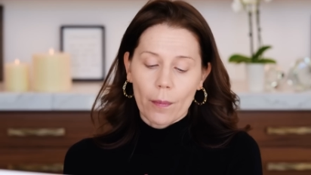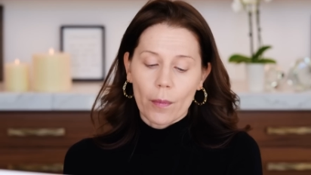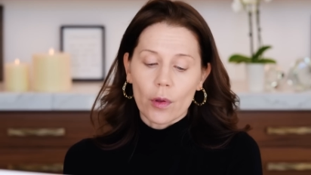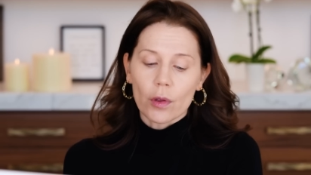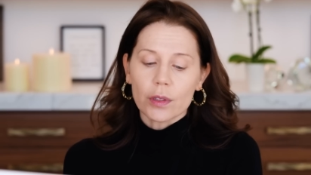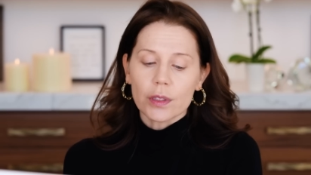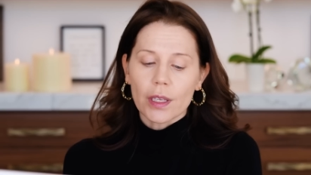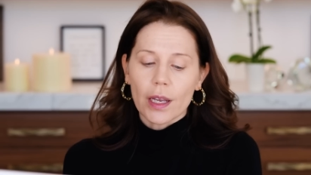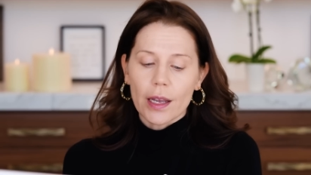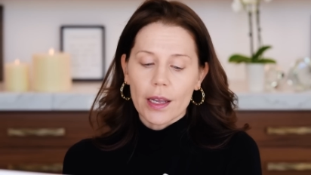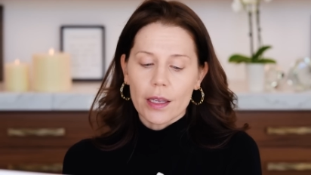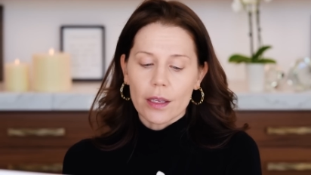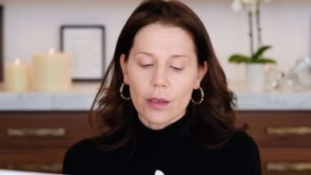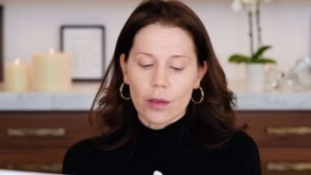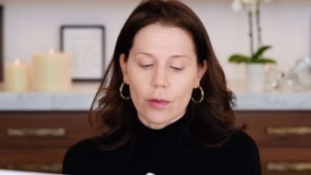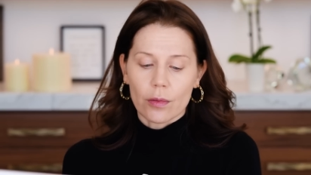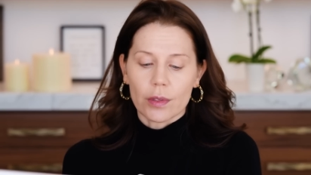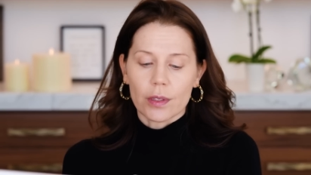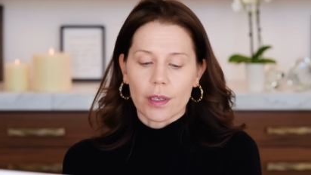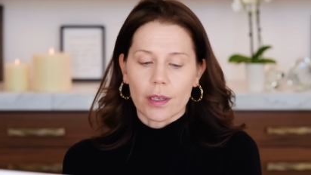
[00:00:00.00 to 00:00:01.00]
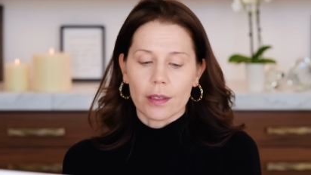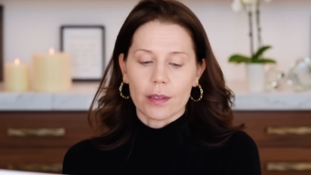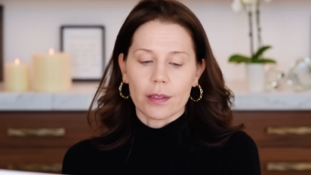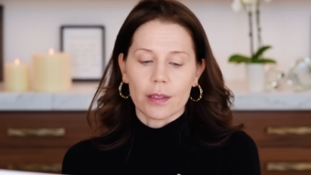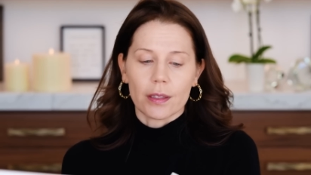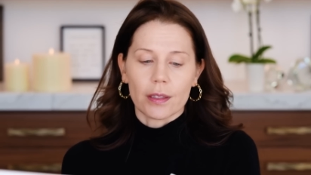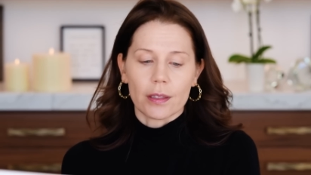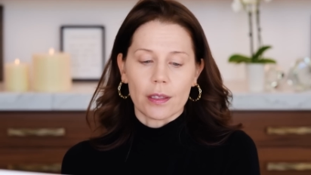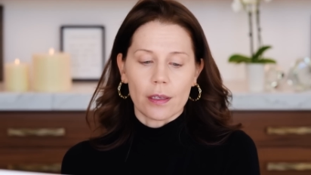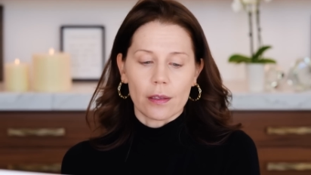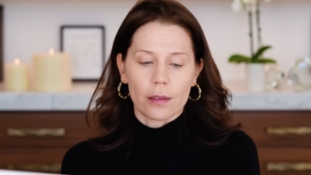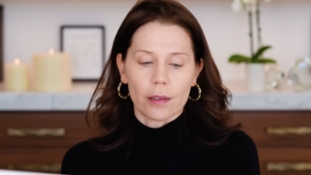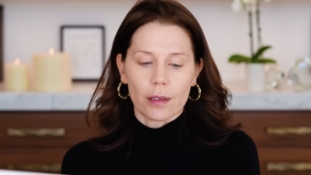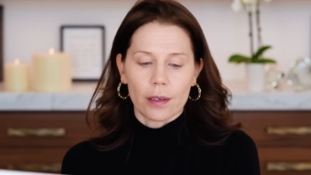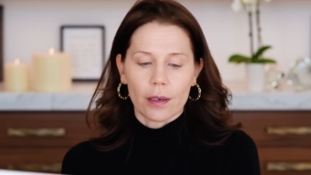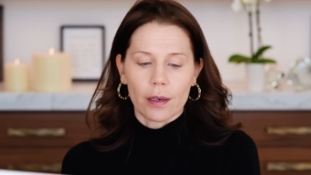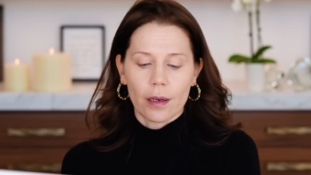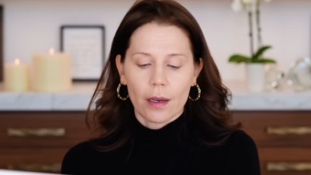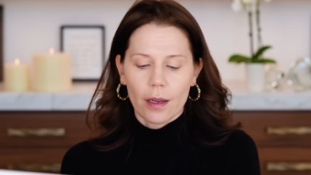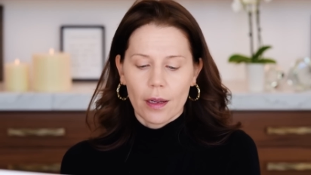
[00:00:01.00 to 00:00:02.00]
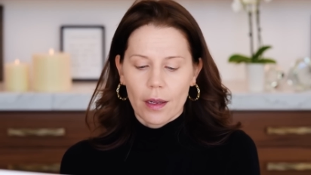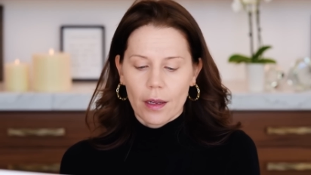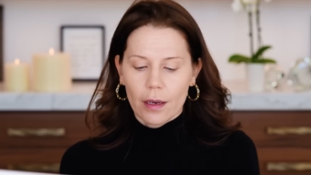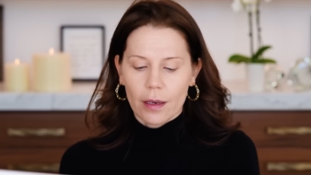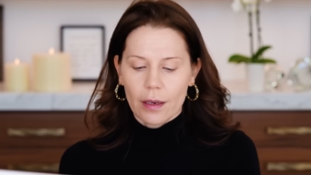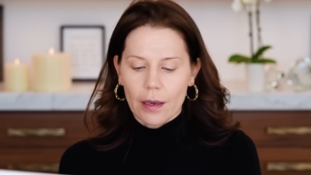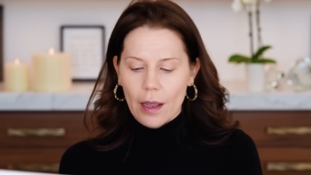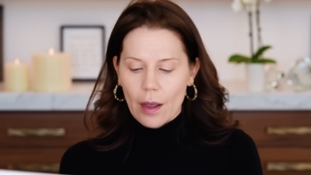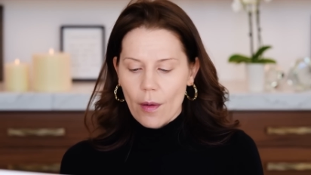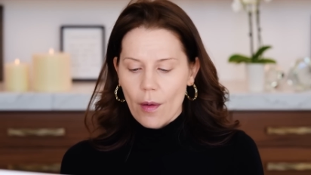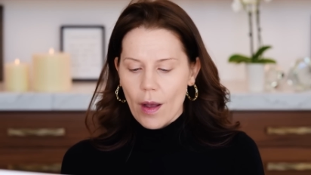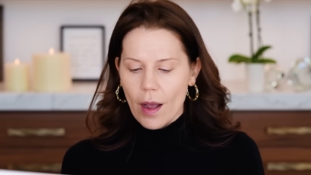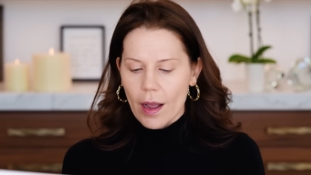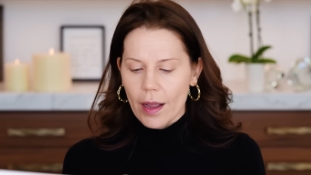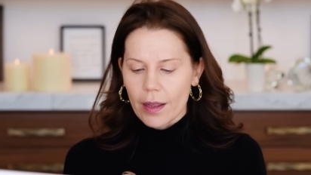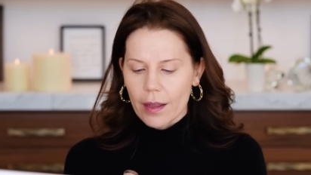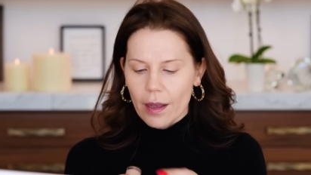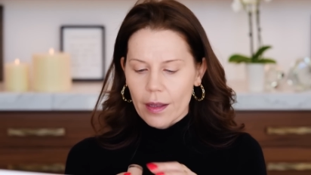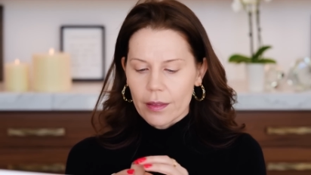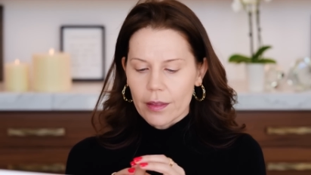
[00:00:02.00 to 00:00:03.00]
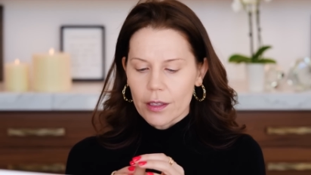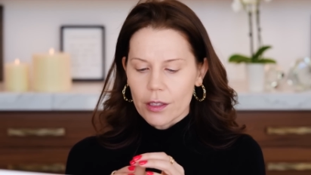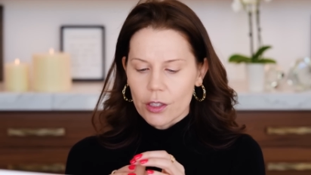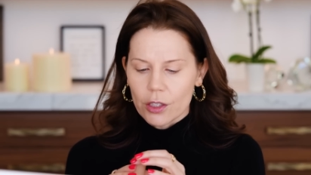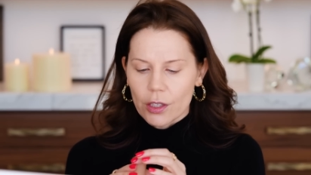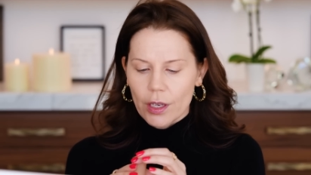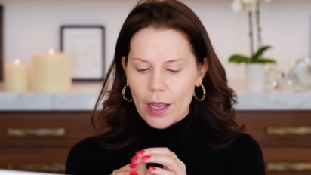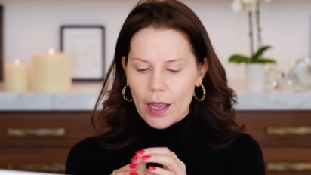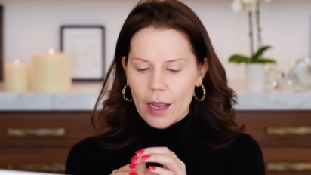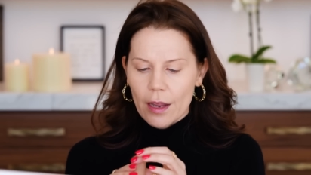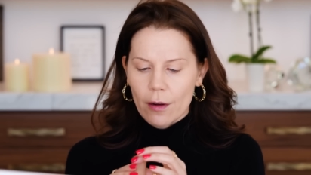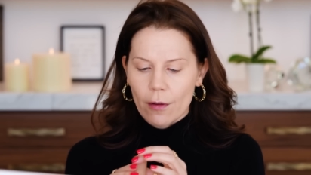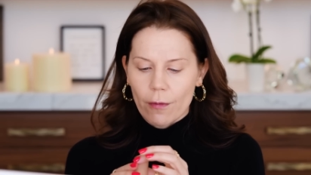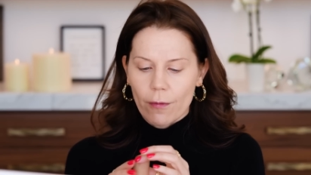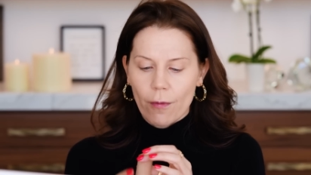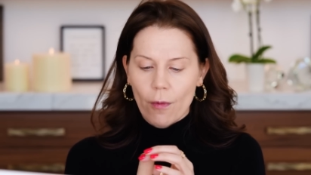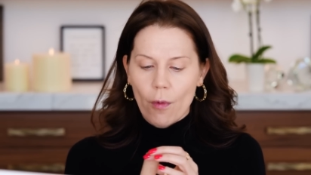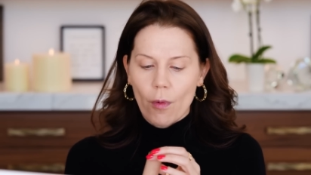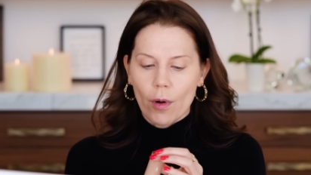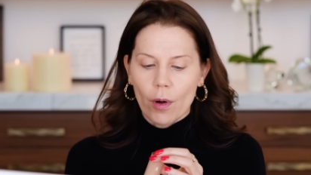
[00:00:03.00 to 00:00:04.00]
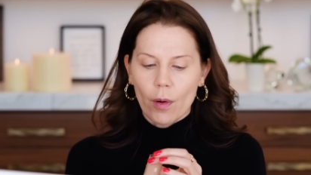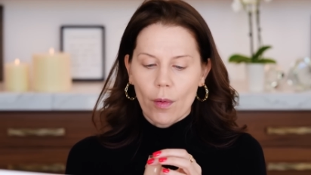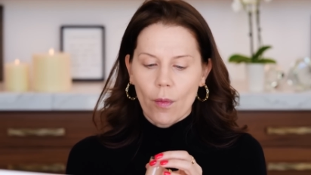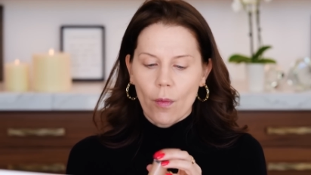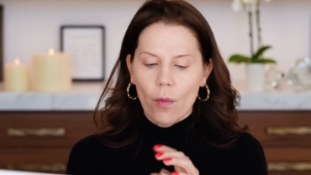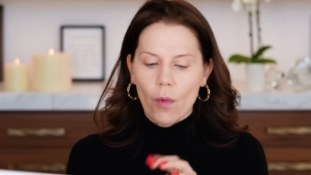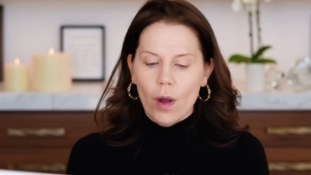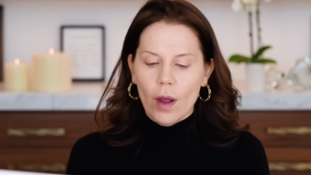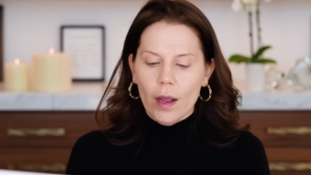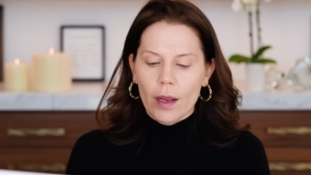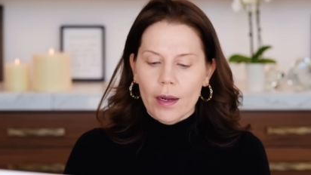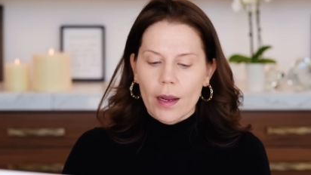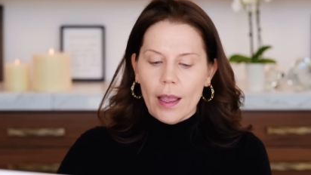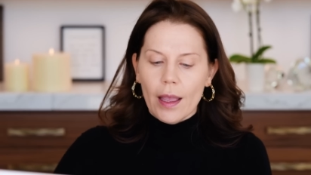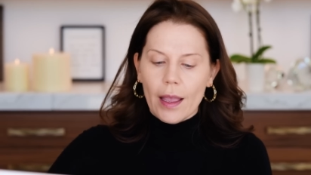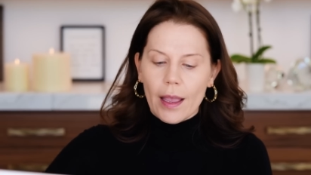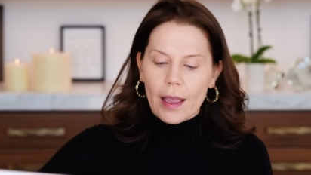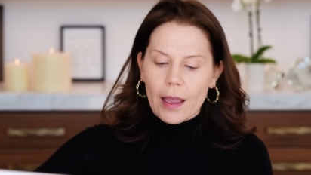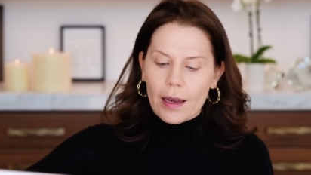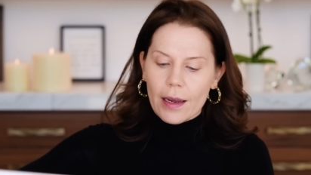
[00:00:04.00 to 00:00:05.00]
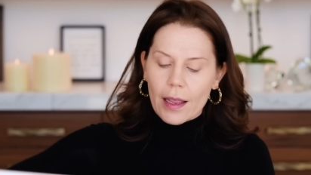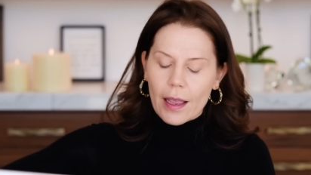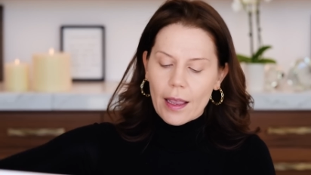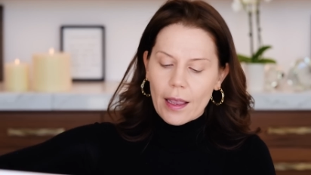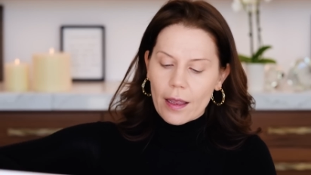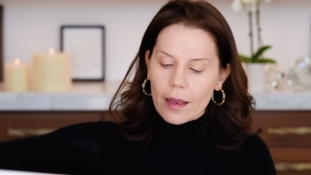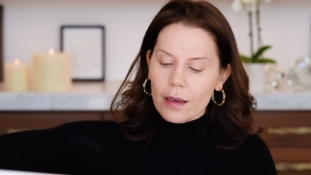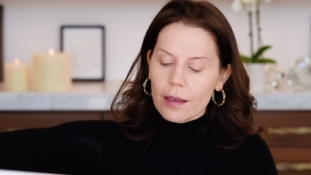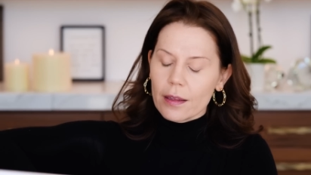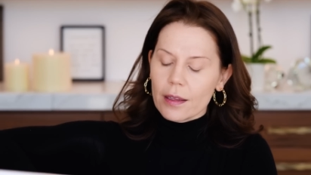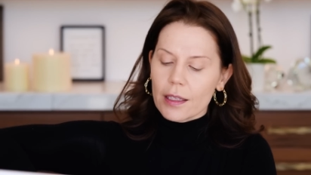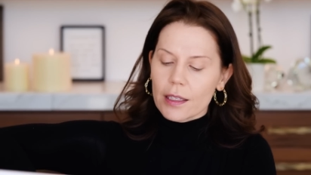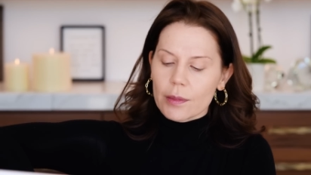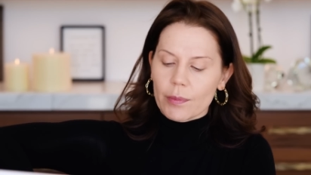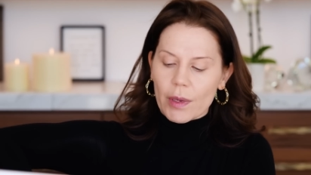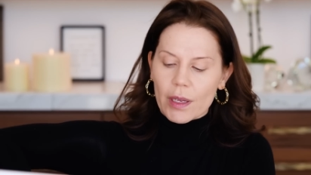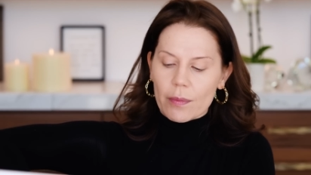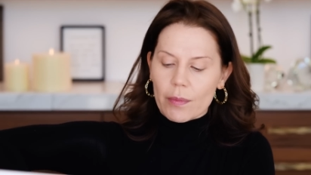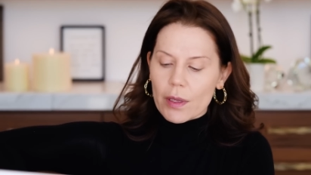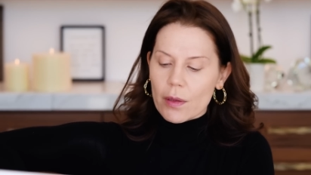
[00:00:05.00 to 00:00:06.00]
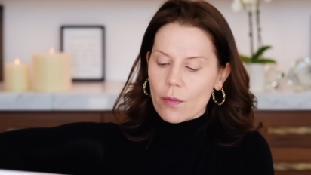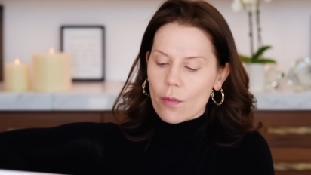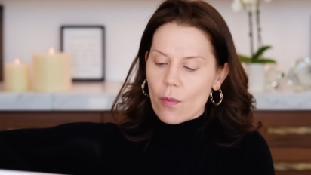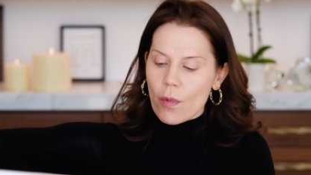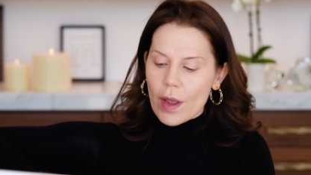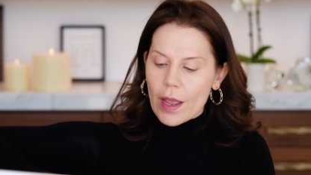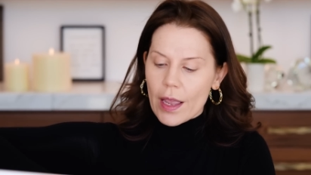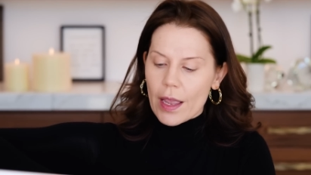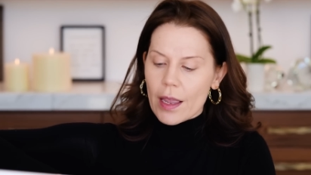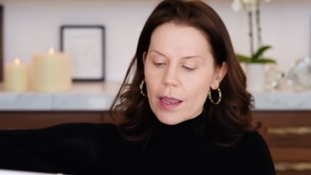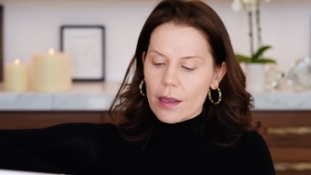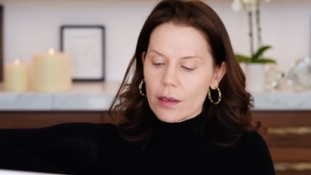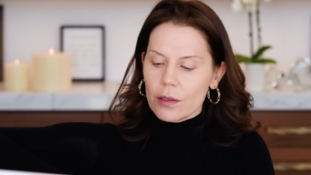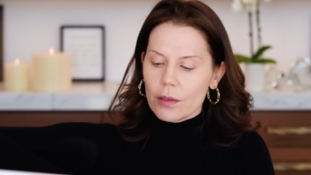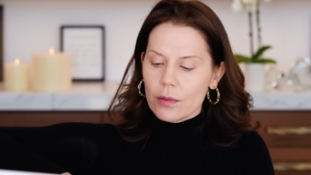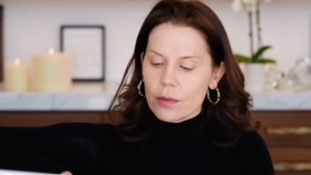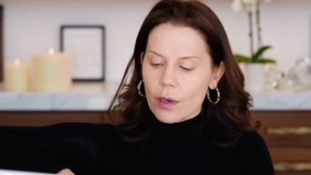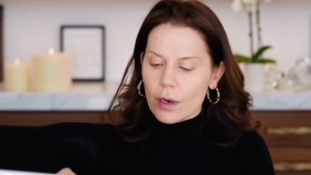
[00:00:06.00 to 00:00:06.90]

multi-use concealer. Now, I got the shade four one N N. This might be way too